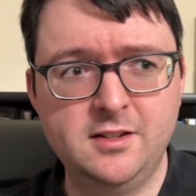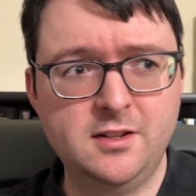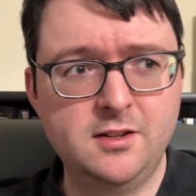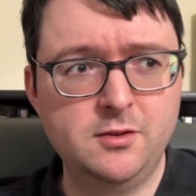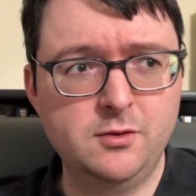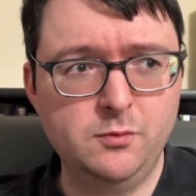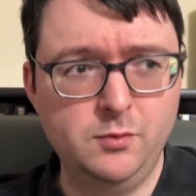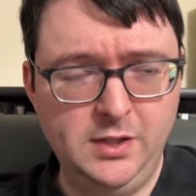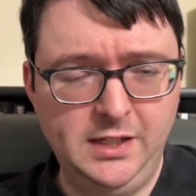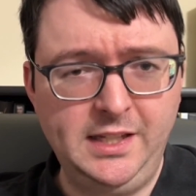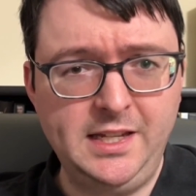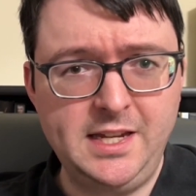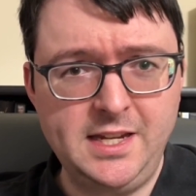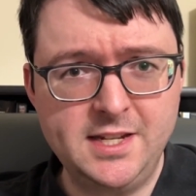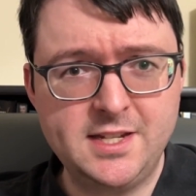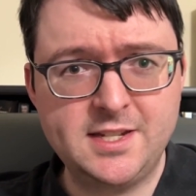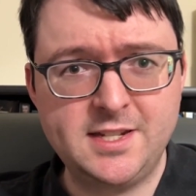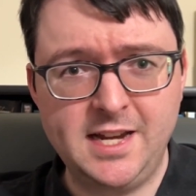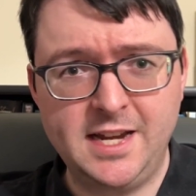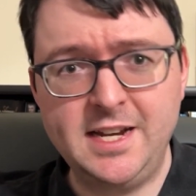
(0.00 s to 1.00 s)
release
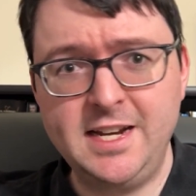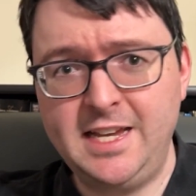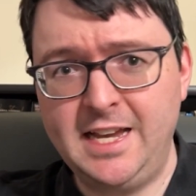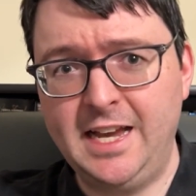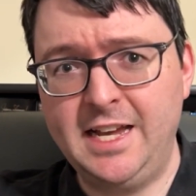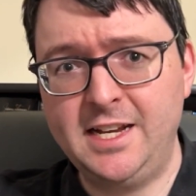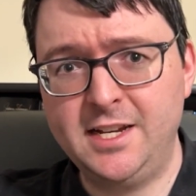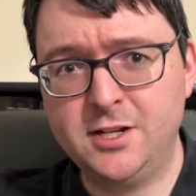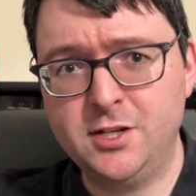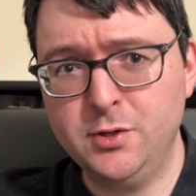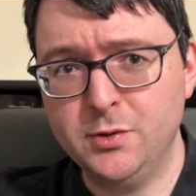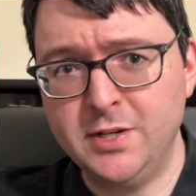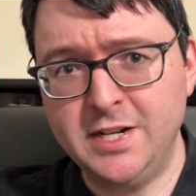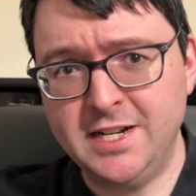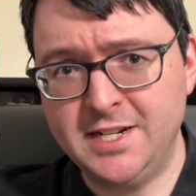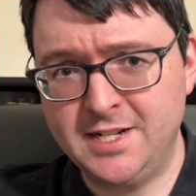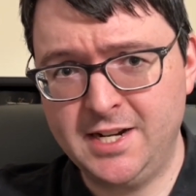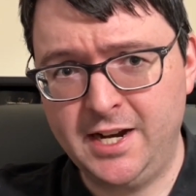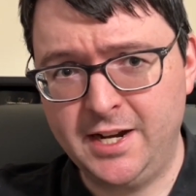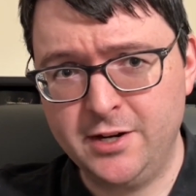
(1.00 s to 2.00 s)
dedicated to an
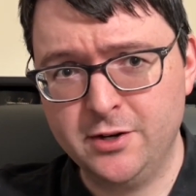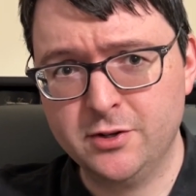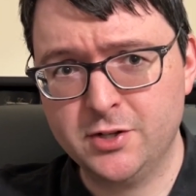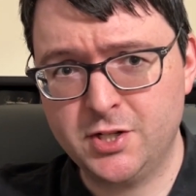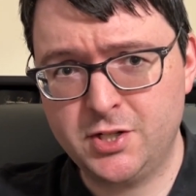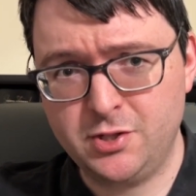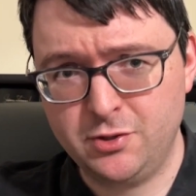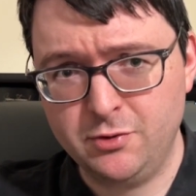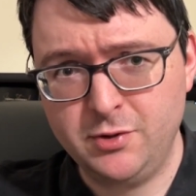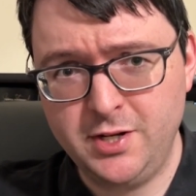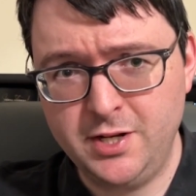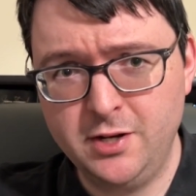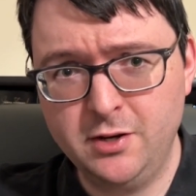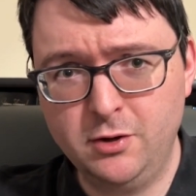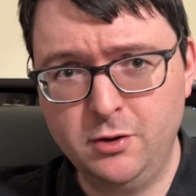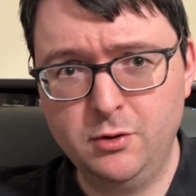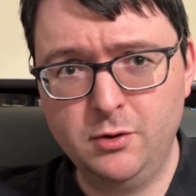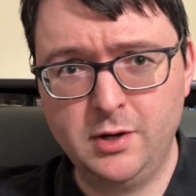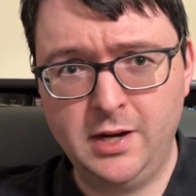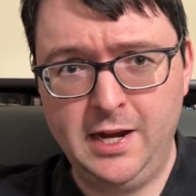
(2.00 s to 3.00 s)
entire
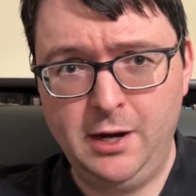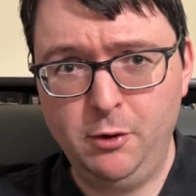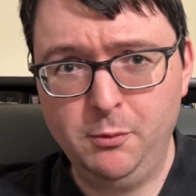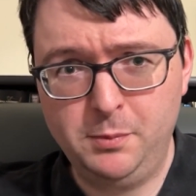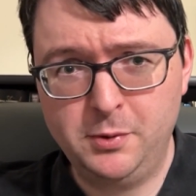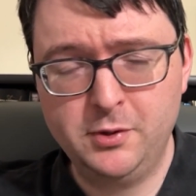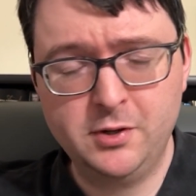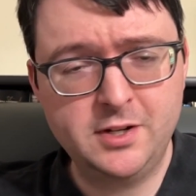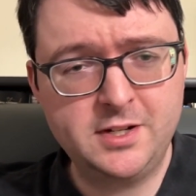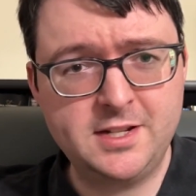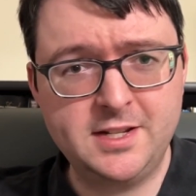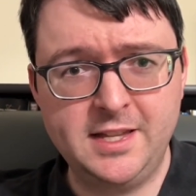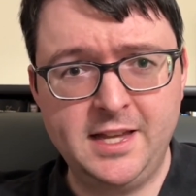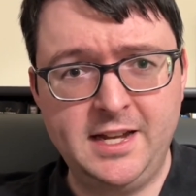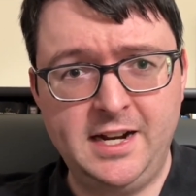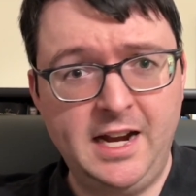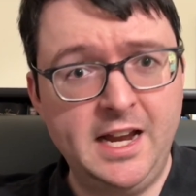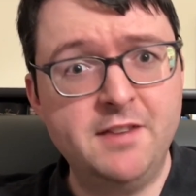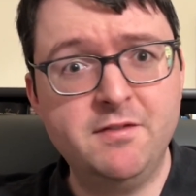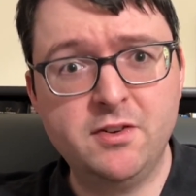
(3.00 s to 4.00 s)
studio output that
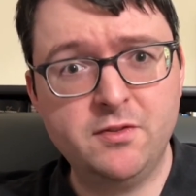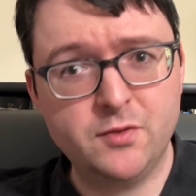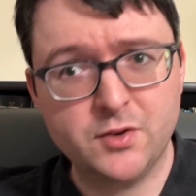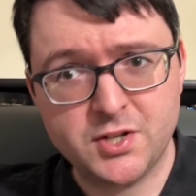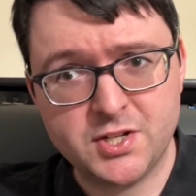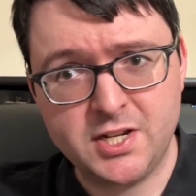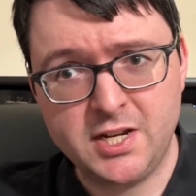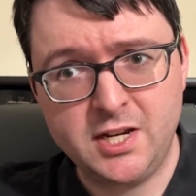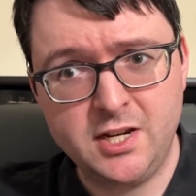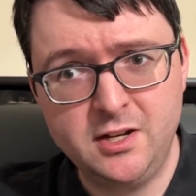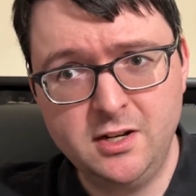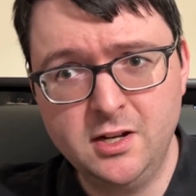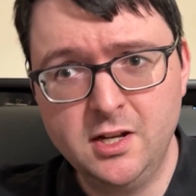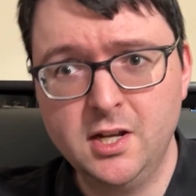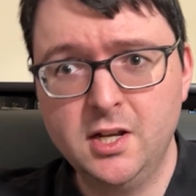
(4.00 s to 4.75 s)
I have ever seen.